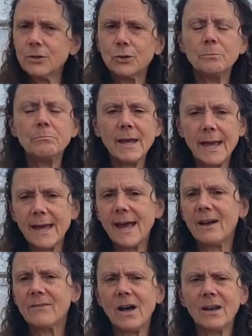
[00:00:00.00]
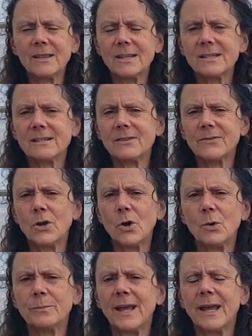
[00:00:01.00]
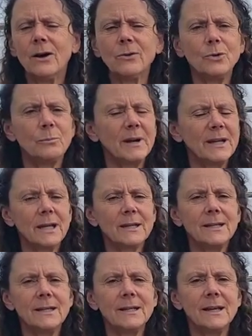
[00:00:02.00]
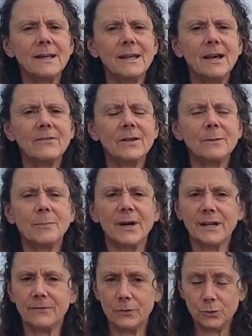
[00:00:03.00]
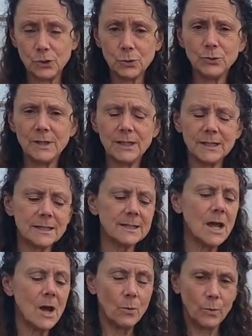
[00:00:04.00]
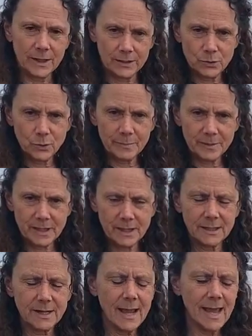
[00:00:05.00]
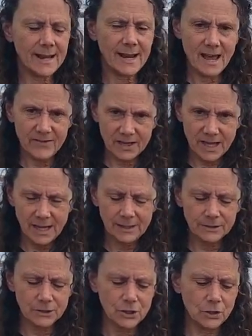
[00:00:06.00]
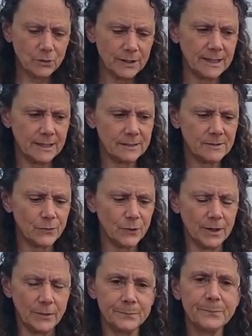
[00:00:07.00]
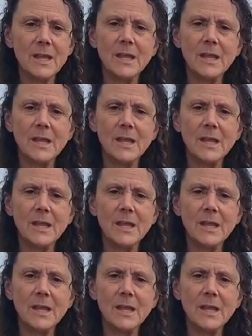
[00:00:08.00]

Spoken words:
You may have all of this stuff at home now. You might not need any of it, but if you do need it, we can do up a kit and have it catered to your needs for you.